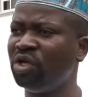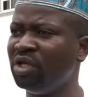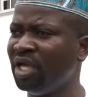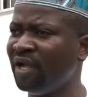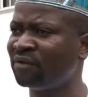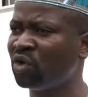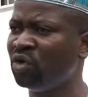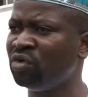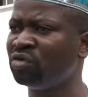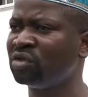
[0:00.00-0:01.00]
We have
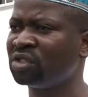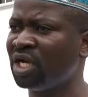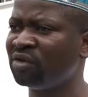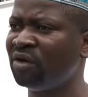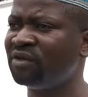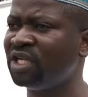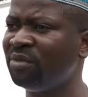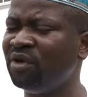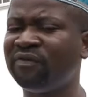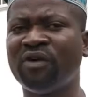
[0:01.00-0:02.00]
to thank Governor
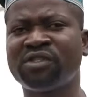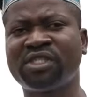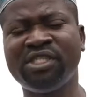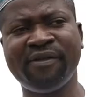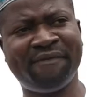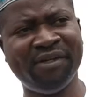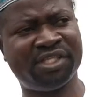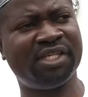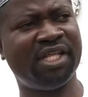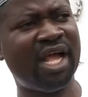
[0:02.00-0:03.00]
Yabelu for the
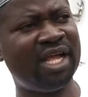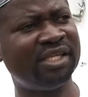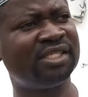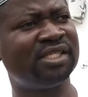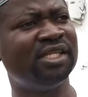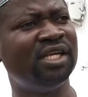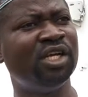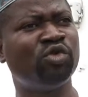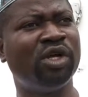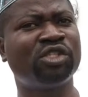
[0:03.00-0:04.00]
vision he has
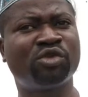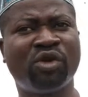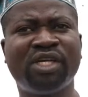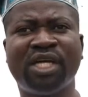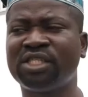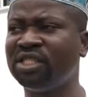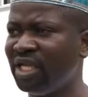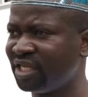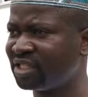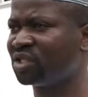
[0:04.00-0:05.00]
to ensure that the
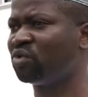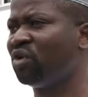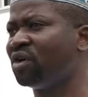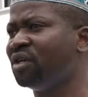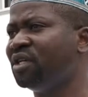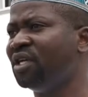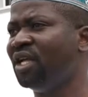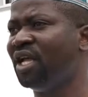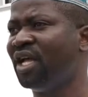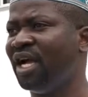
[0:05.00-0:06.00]
asset work.
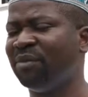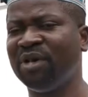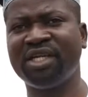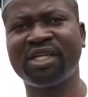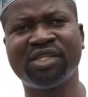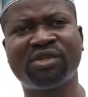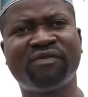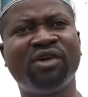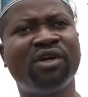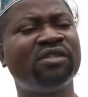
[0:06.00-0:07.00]
And by the grace
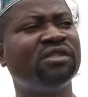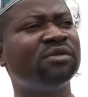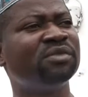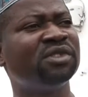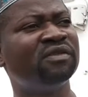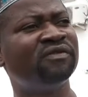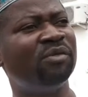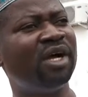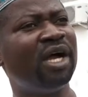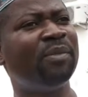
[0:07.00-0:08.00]
of God,
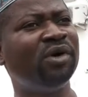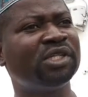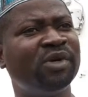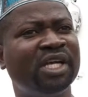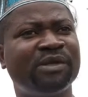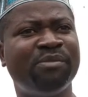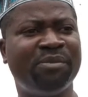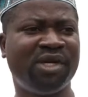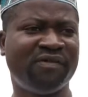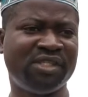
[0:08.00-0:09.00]
for my appointment as a
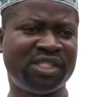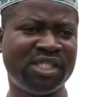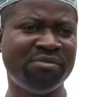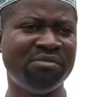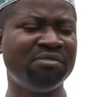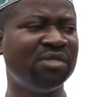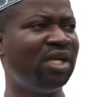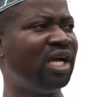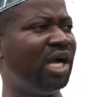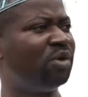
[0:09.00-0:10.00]
member of the team
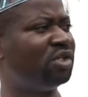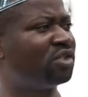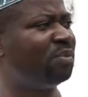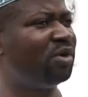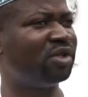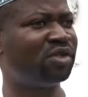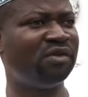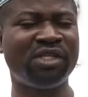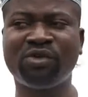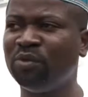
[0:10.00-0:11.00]
and with the support
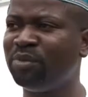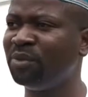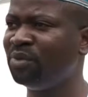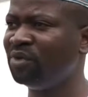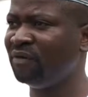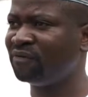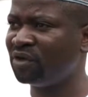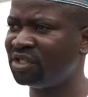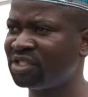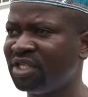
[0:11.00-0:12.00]
of the good people of
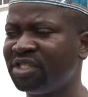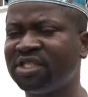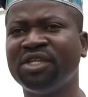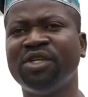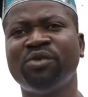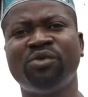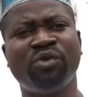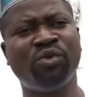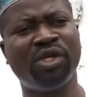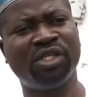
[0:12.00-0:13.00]
Kogi State, we
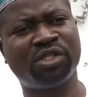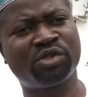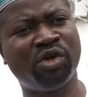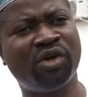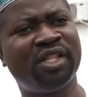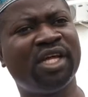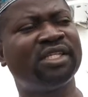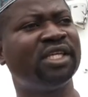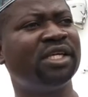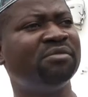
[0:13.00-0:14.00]
will ensure
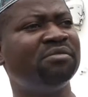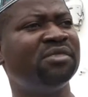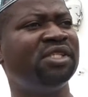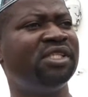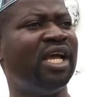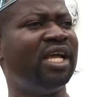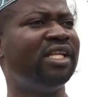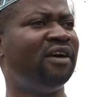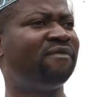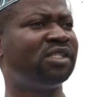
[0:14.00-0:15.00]
that um, the
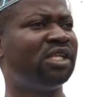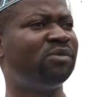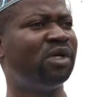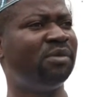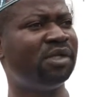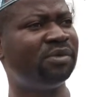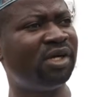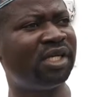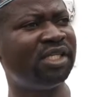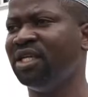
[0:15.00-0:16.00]
idea of President Muhammad
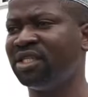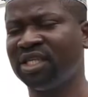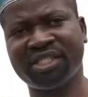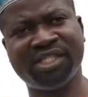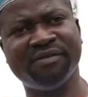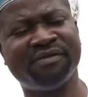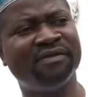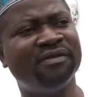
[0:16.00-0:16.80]
Buhari is achieved.